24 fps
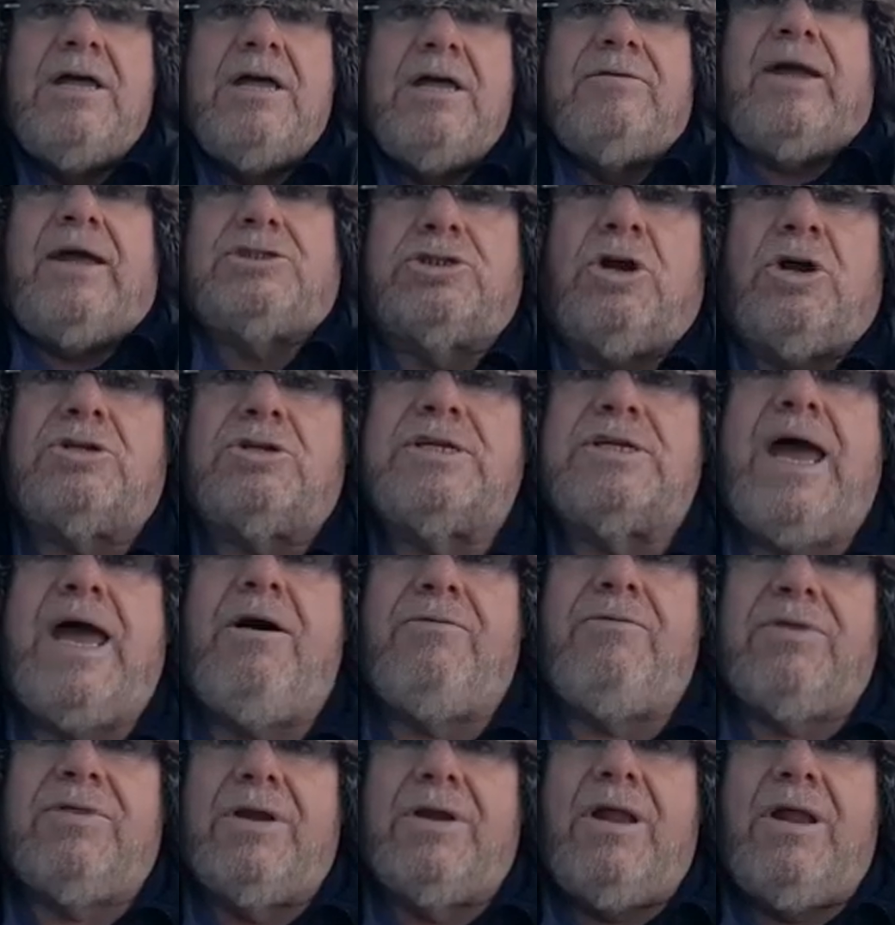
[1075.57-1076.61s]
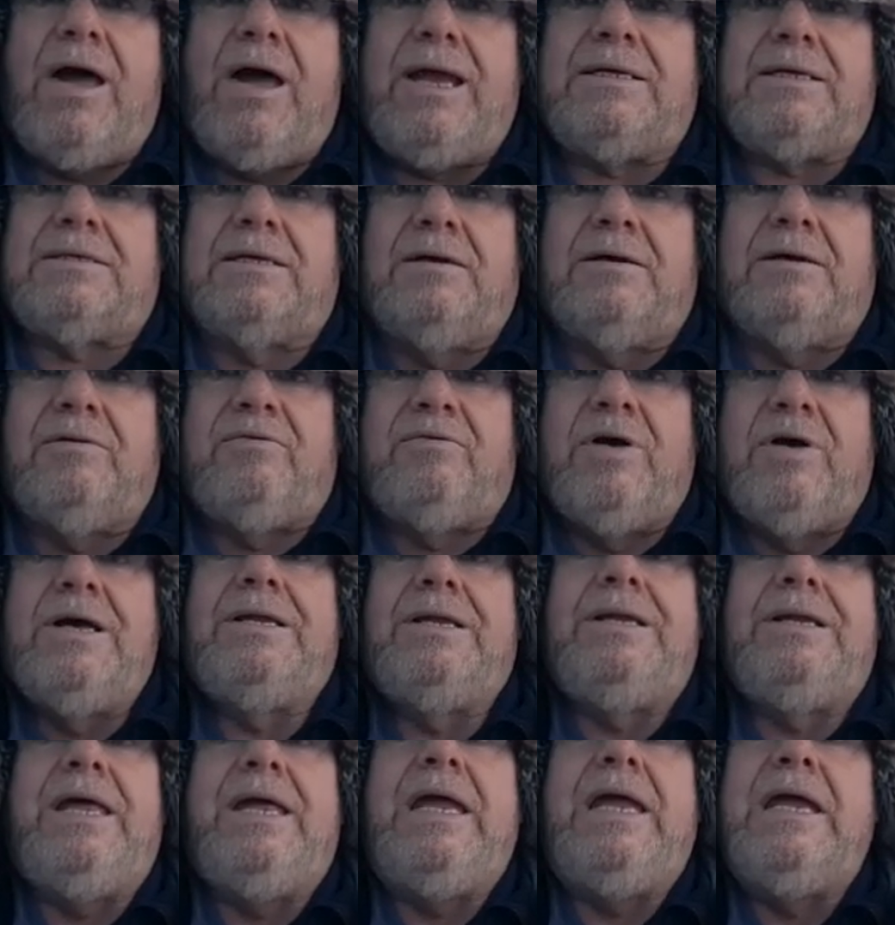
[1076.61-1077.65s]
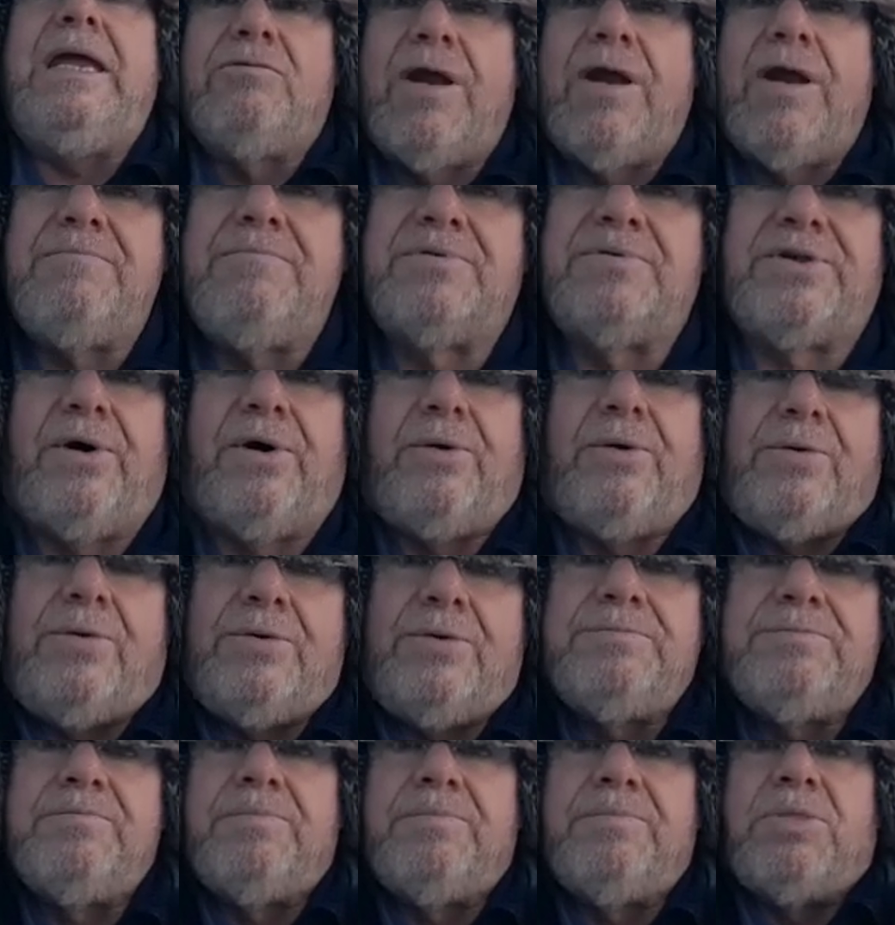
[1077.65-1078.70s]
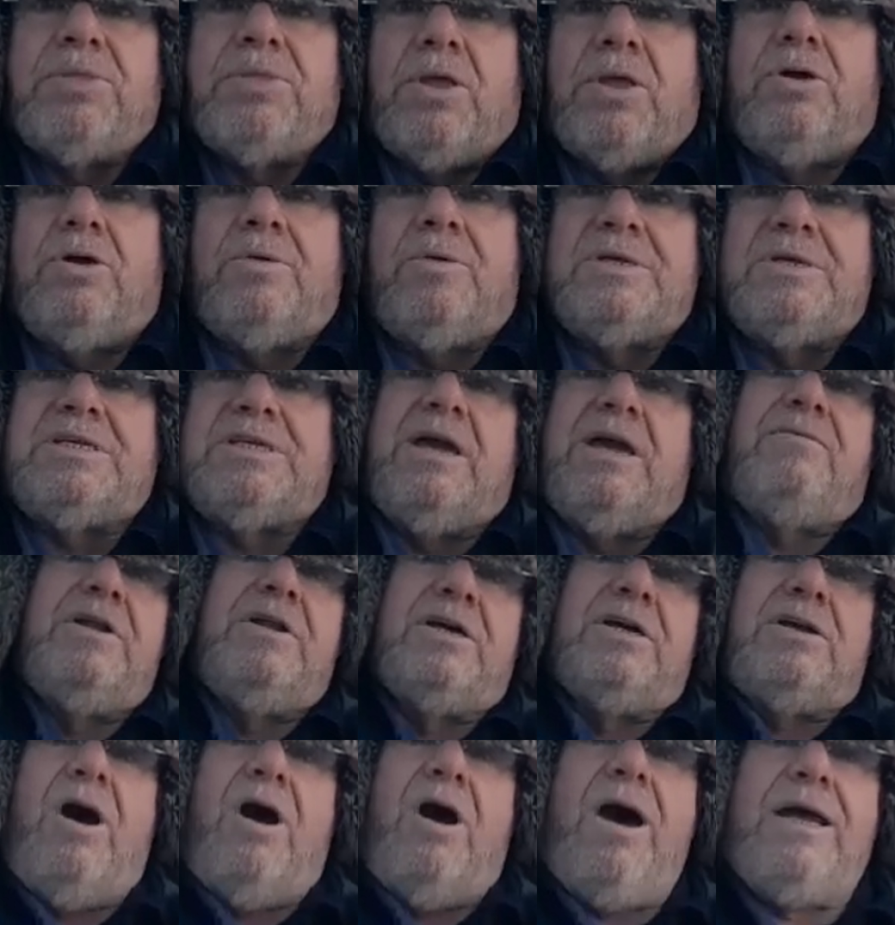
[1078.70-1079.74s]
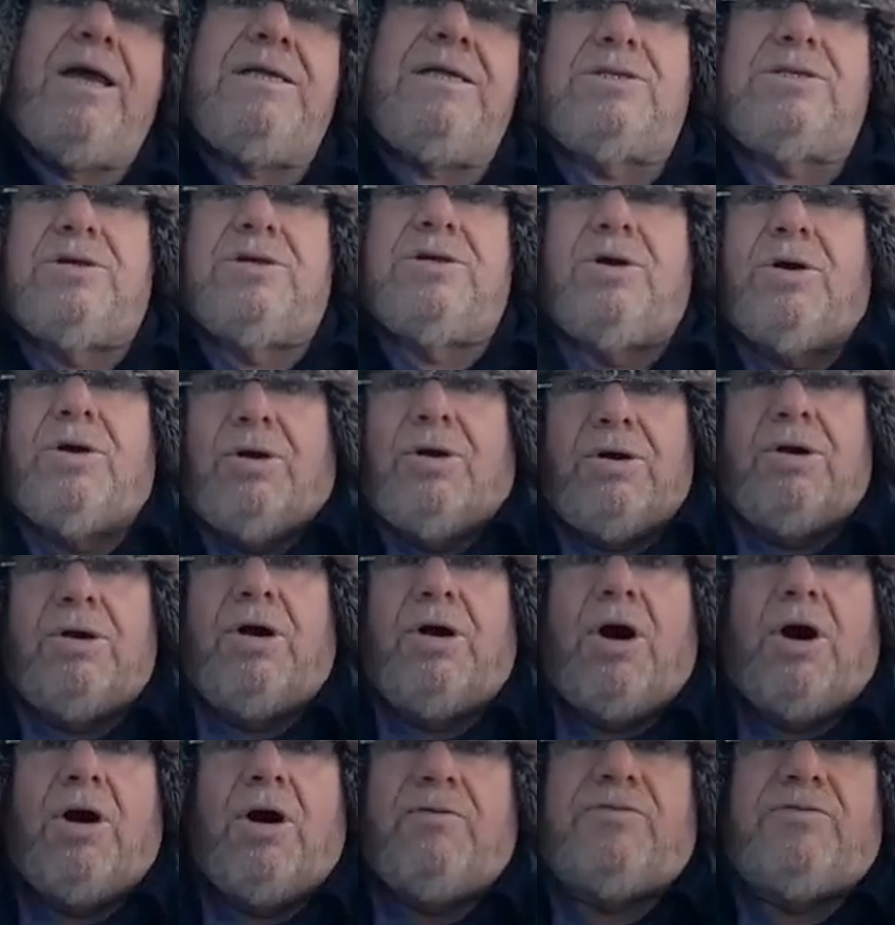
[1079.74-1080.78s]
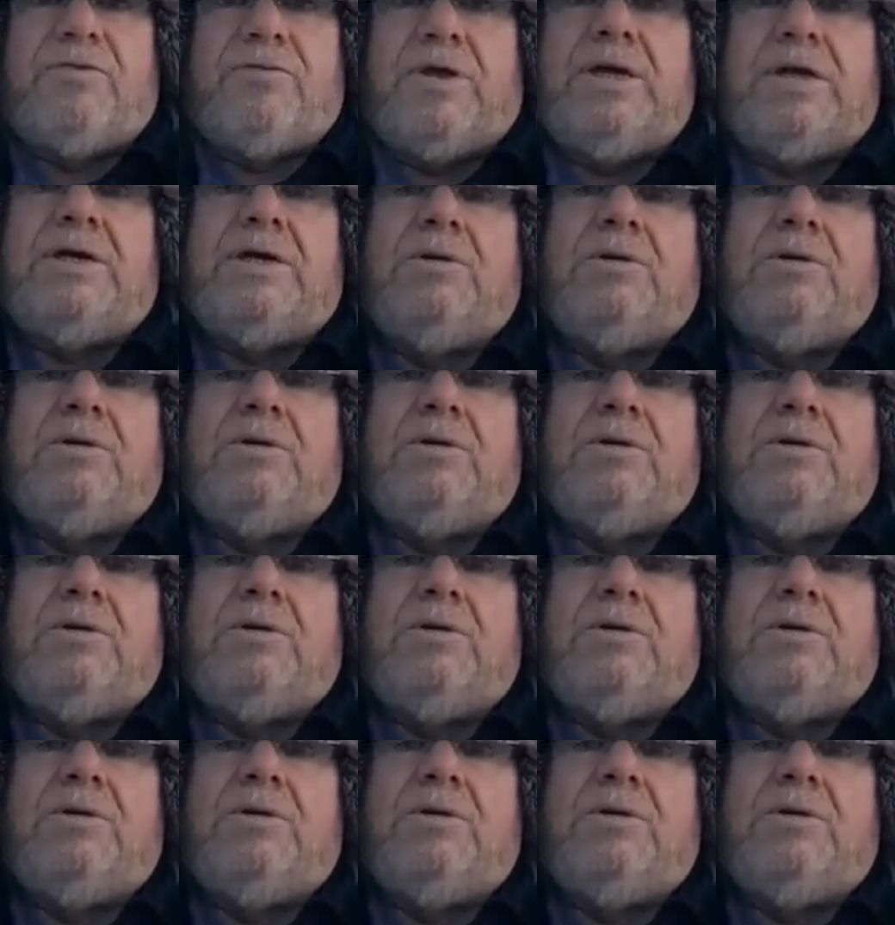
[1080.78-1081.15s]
They trot out the likes of Lee Remsol, who was given a guided tour of the